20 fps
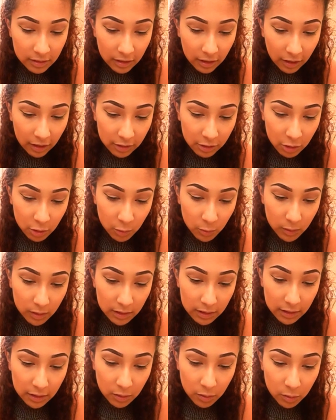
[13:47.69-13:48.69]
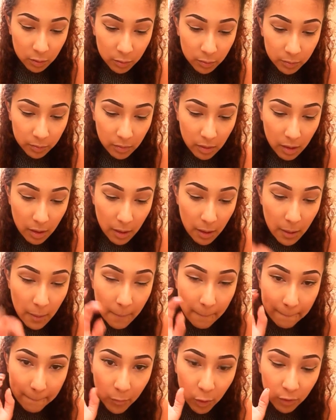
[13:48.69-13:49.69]
I just want a little
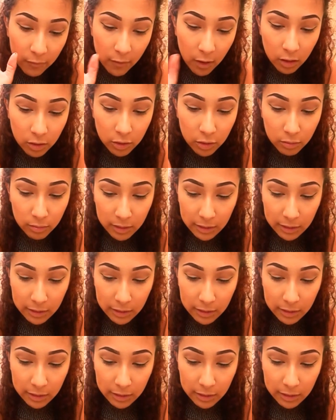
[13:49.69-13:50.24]
more volume,